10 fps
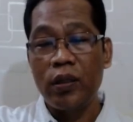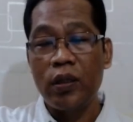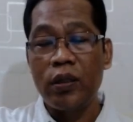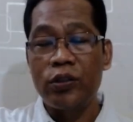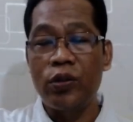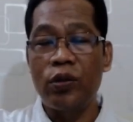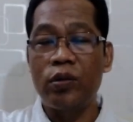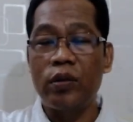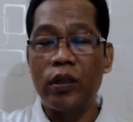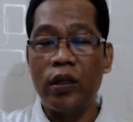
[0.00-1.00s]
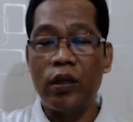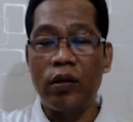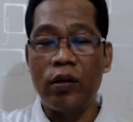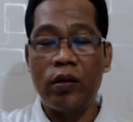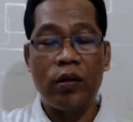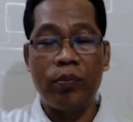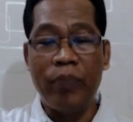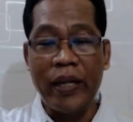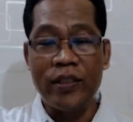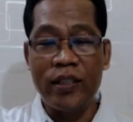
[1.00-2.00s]
So
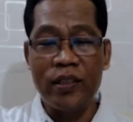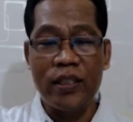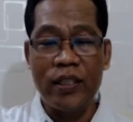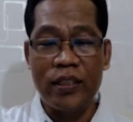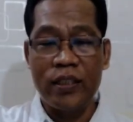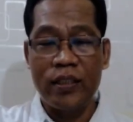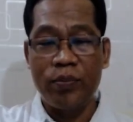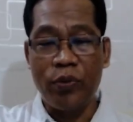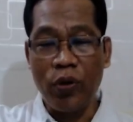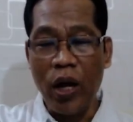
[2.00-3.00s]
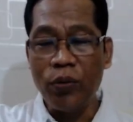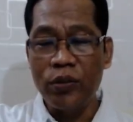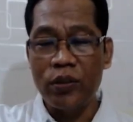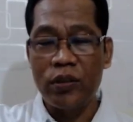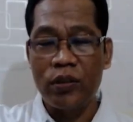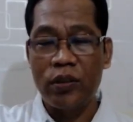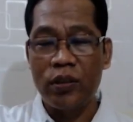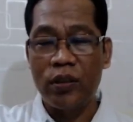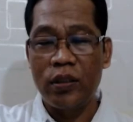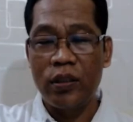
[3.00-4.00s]
vengeance is pronounced,
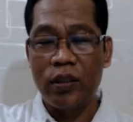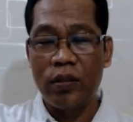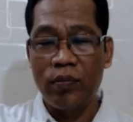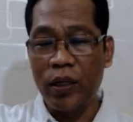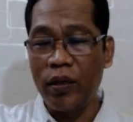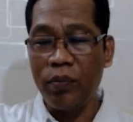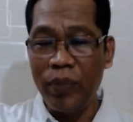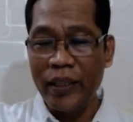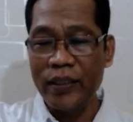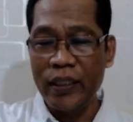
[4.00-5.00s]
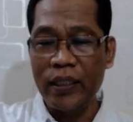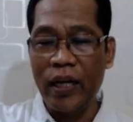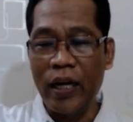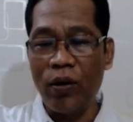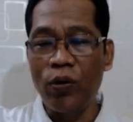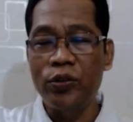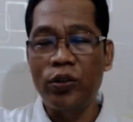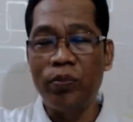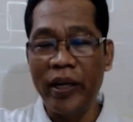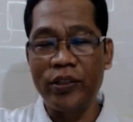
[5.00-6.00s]
but blessing are also
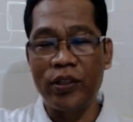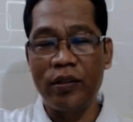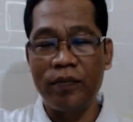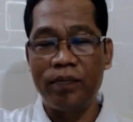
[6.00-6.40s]
mentioned.